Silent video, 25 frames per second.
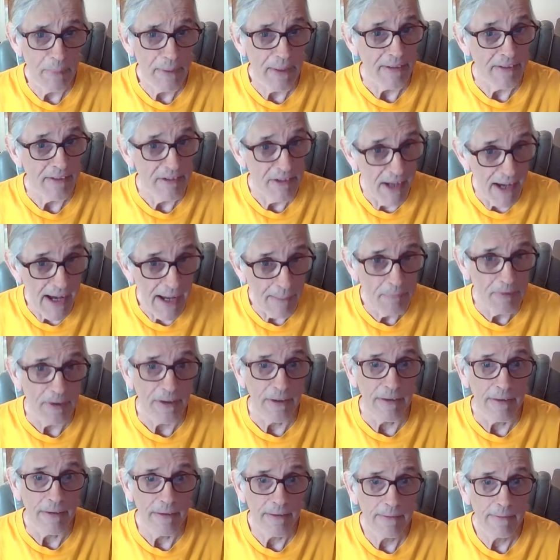been
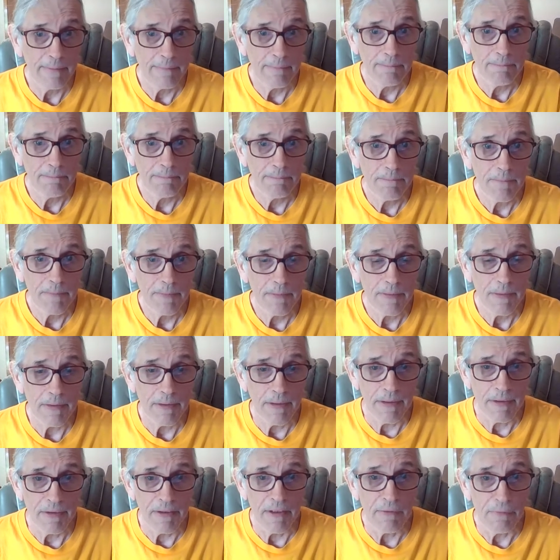adopted
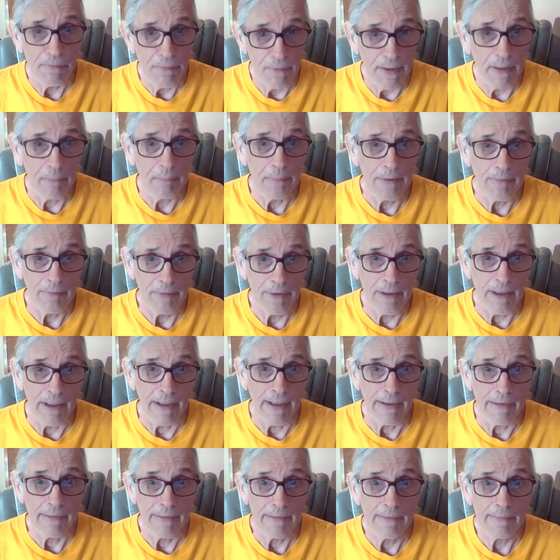into the family of
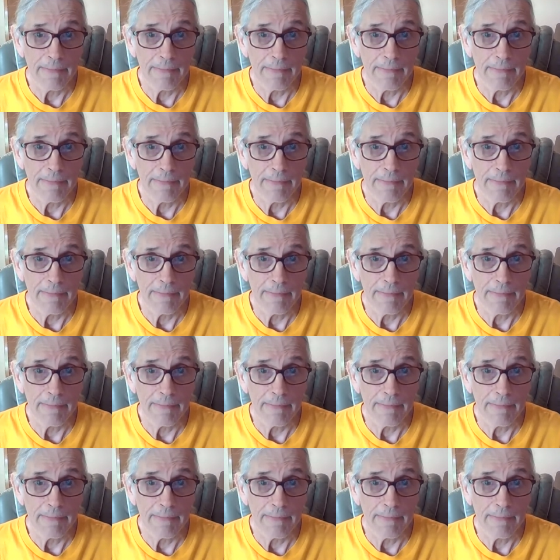God.